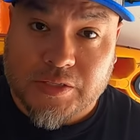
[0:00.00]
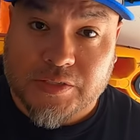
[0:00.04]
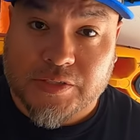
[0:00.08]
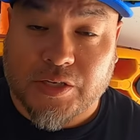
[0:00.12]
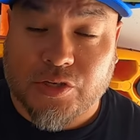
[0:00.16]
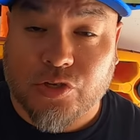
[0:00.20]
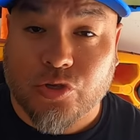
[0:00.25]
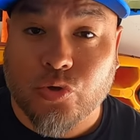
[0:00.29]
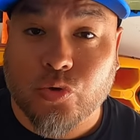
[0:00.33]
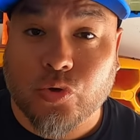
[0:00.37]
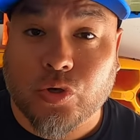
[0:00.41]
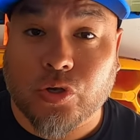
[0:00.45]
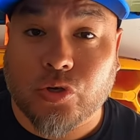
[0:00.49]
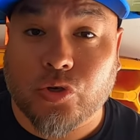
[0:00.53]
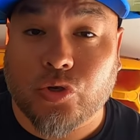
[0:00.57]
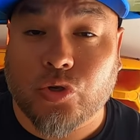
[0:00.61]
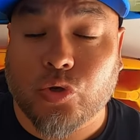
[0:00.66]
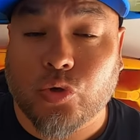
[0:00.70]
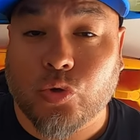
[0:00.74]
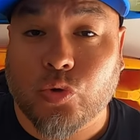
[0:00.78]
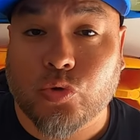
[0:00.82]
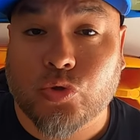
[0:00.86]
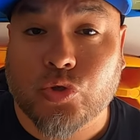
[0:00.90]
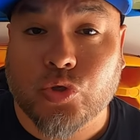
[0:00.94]
things that you can
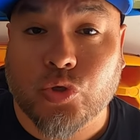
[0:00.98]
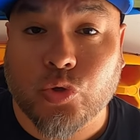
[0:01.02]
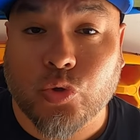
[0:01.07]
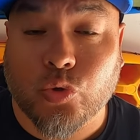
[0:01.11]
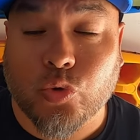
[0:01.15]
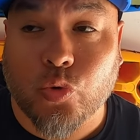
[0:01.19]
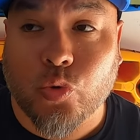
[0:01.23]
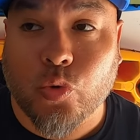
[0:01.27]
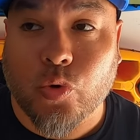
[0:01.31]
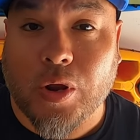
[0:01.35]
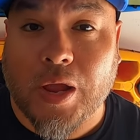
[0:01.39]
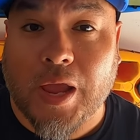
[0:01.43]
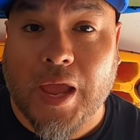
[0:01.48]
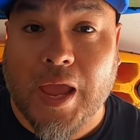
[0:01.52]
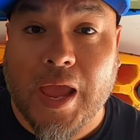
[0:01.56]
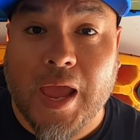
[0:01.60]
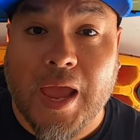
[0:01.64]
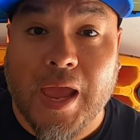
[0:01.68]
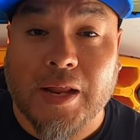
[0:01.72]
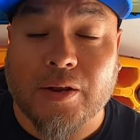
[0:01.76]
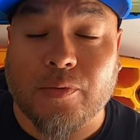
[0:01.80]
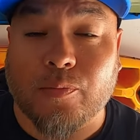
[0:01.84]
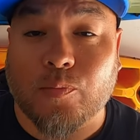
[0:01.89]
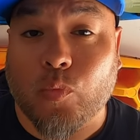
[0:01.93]
do to
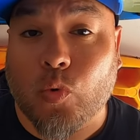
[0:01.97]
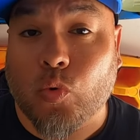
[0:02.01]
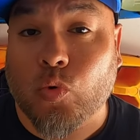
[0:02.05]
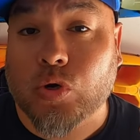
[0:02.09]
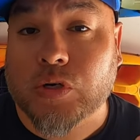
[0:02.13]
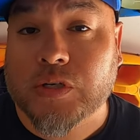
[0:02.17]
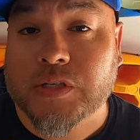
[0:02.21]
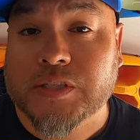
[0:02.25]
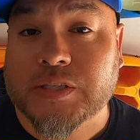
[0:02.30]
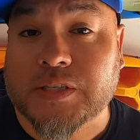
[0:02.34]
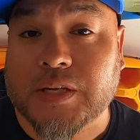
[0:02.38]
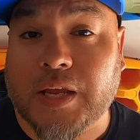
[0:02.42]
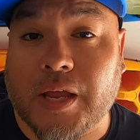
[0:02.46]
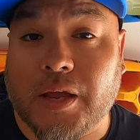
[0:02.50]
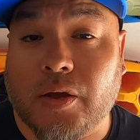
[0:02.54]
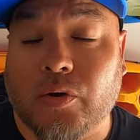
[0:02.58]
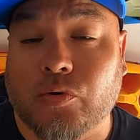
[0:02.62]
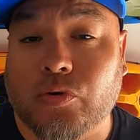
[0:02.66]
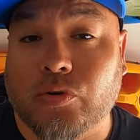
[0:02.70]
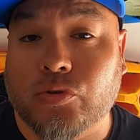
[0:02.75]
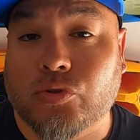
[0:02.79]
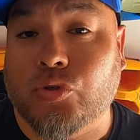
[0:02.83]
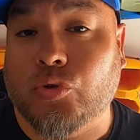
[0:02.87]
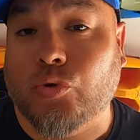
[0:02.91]
add more
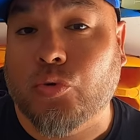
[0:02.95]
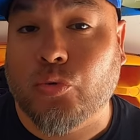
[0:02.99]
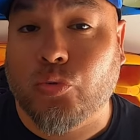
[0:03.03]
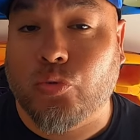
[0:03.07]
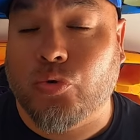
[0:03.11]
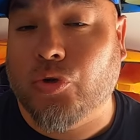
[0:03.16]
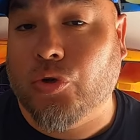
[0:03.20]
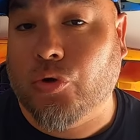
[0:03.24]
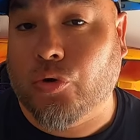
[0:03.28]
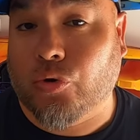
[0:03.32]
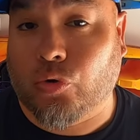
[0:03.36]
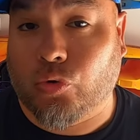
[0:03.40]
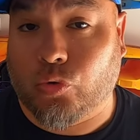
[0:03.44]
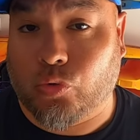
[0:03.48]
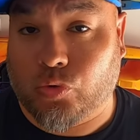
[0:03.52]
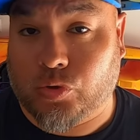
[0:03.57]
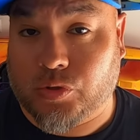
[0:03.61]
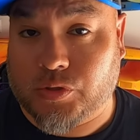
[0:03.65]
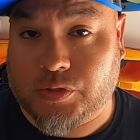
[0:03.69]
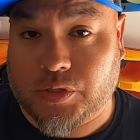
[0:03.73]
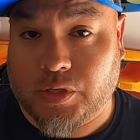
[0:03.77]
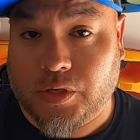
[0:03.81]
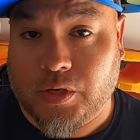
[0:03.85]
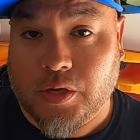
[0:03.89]
sound to your
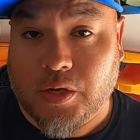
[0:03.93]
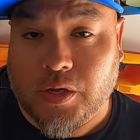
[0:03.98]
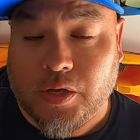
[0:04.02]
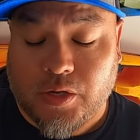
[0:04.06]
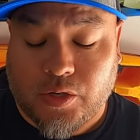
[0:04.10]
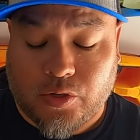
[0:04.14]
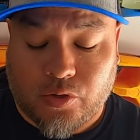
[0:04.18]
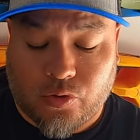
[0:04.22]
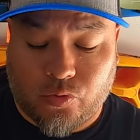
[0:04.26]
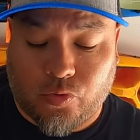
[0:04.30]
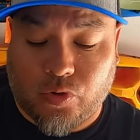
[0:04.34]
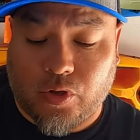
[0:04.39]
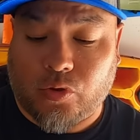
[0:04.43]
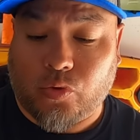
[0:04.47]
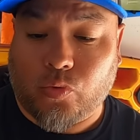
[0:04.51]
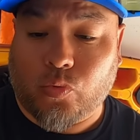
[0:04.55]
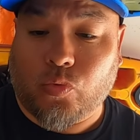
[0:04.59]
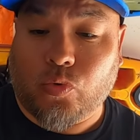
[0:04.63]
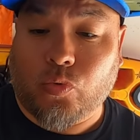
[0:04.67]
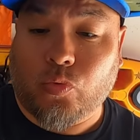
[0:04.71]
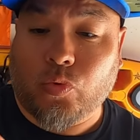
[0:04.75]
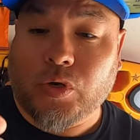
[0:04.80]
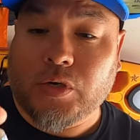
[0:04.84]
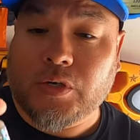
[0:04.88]
lures. Another
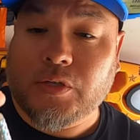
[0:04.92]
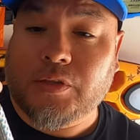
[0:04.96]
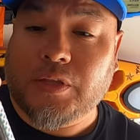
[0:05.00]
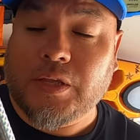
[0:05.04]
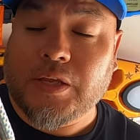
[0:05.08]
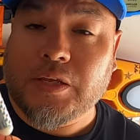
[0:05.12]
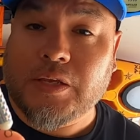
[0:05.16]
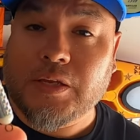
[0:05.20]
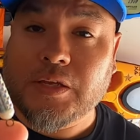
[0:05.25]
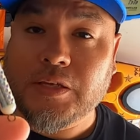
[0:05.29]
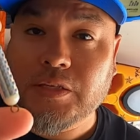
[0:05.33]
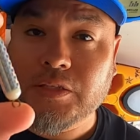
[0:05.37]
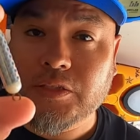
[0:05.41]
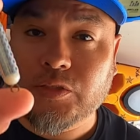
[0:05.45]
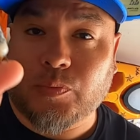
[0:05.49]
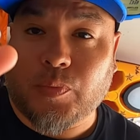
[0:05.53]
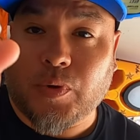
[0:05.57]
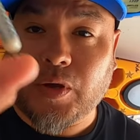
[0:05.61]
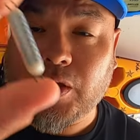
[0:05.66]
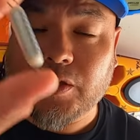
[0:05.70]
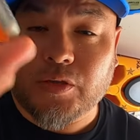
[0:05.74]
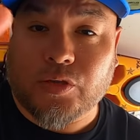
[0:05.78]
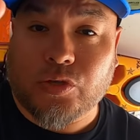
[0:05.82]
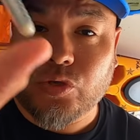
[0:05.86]
one thing is
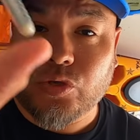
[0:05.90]
by